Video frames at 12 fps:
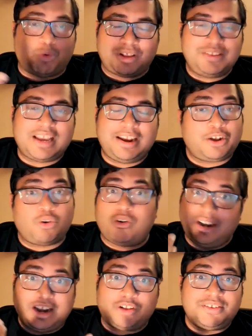Once I
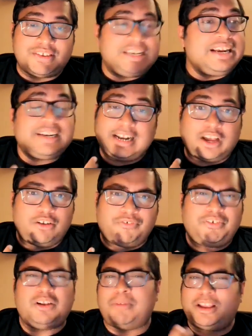record it, I'll see it and I'll
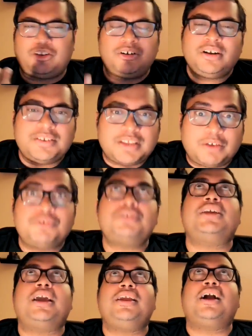feel, oh my goodness, I was
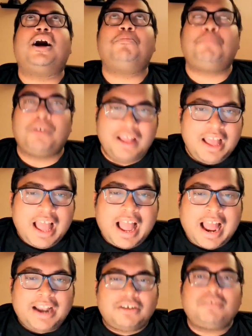staring up
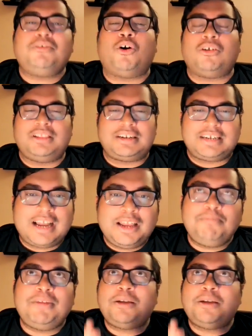at all the time.